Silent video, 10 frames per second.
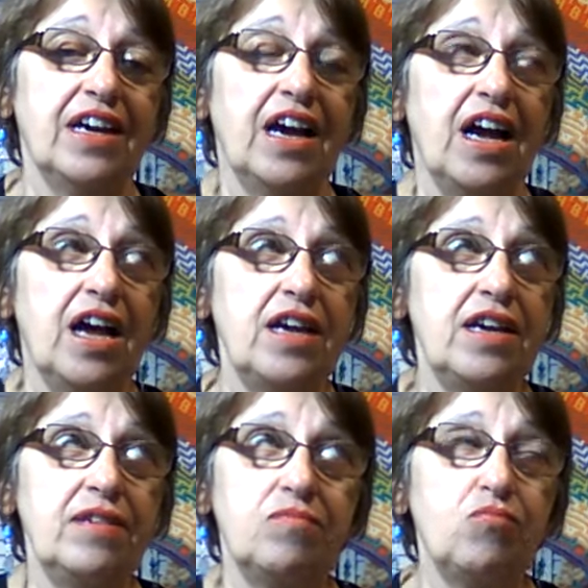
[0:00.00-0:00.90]
I
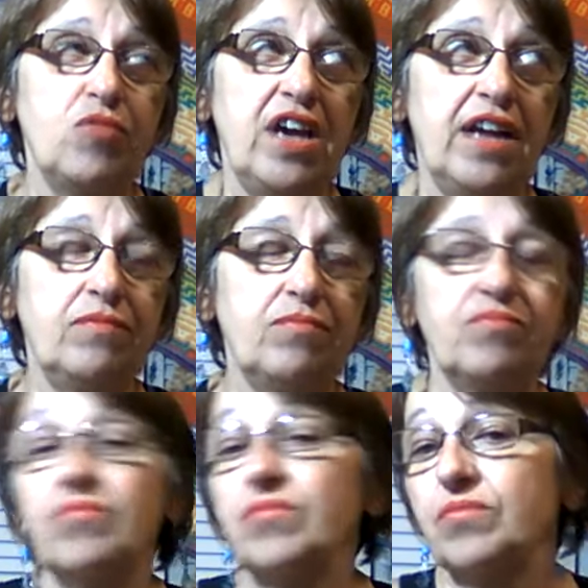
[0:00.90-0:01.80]

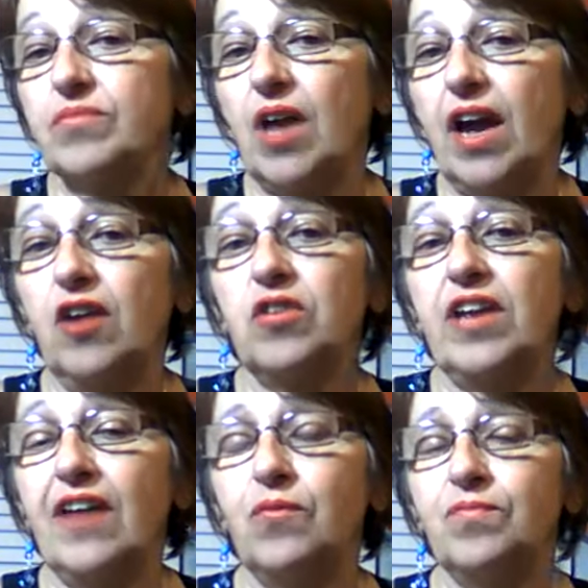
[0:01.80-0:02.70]
only
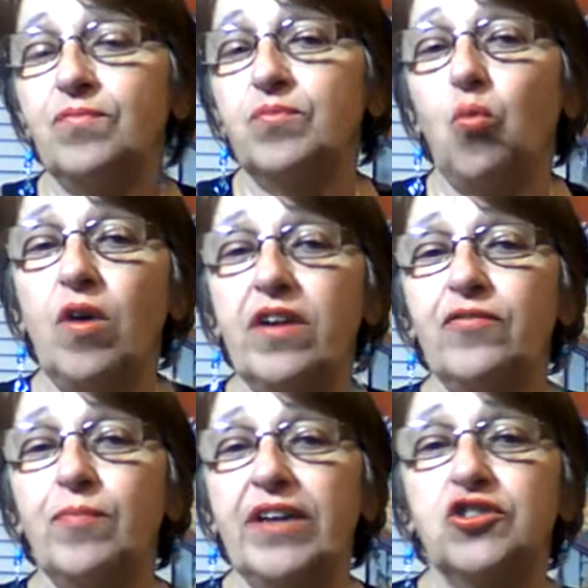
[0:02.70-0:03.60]
have one of
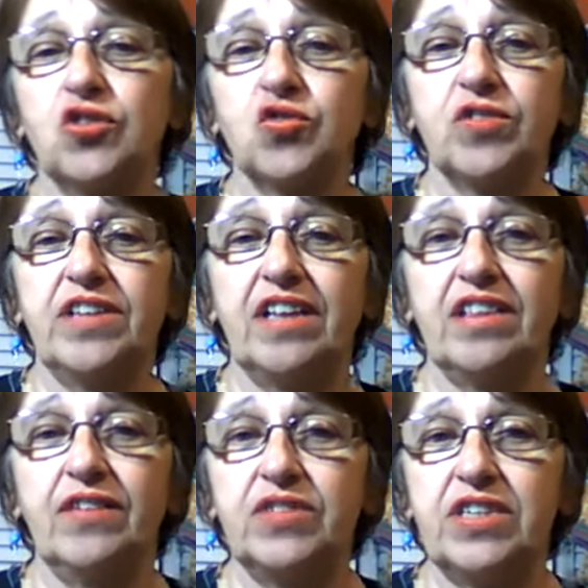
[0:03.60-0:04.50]
my children that
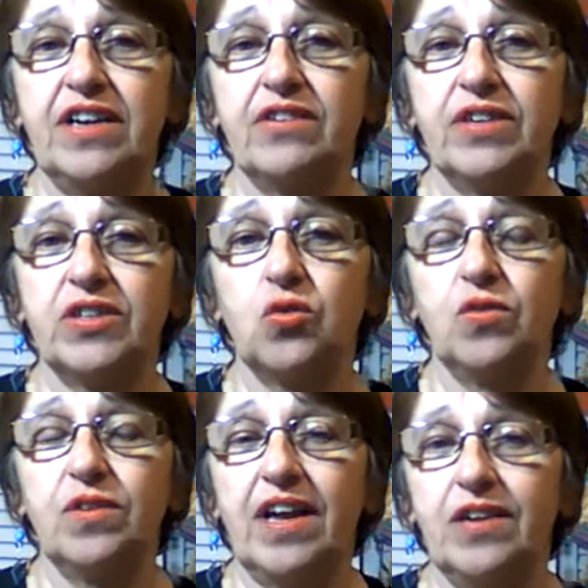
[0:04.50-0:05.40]
lives here,
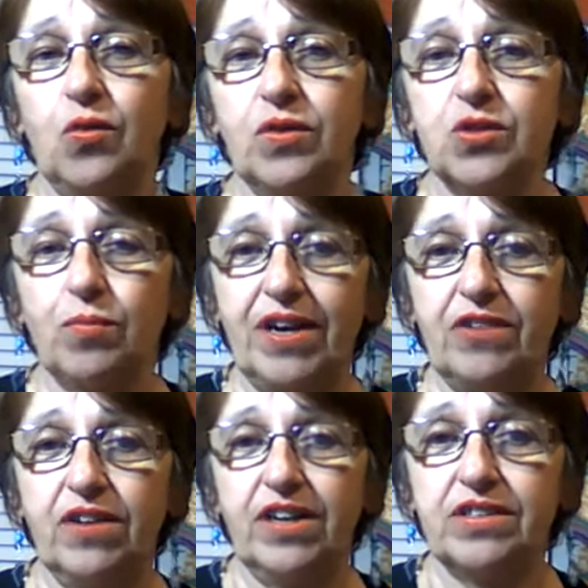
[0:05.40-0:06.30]
and also my
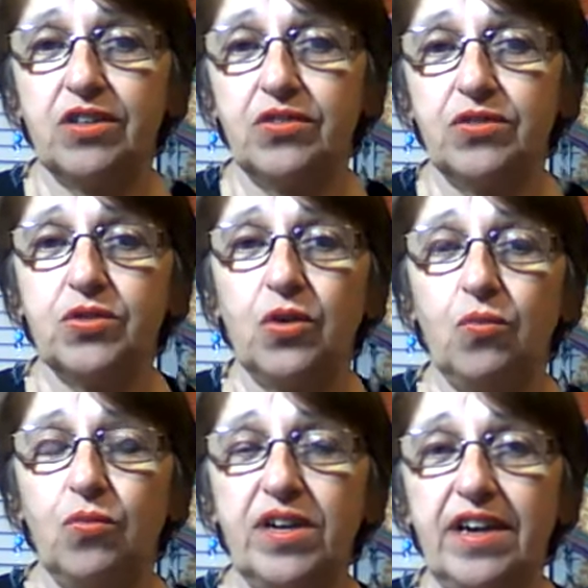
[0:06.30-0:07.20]
grandson. So
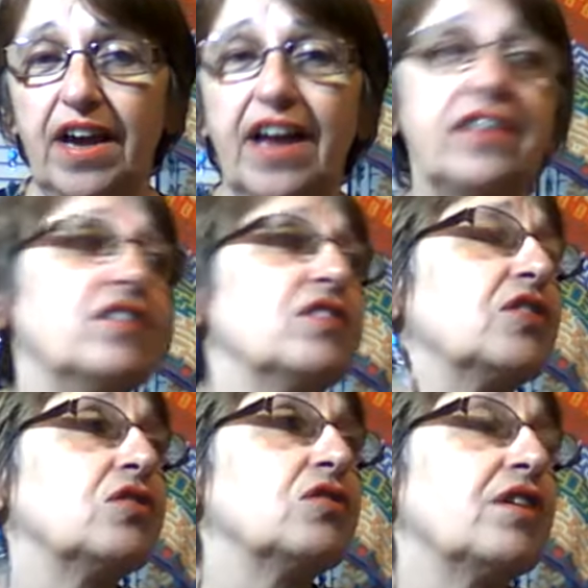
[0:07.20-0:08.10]
we had a
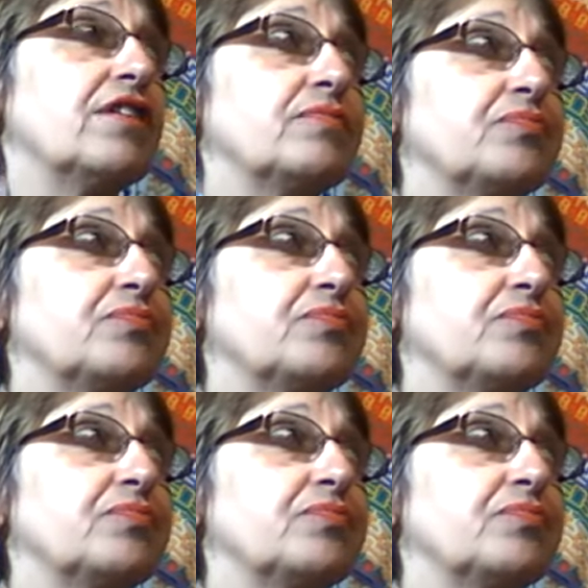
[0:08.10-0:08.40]
little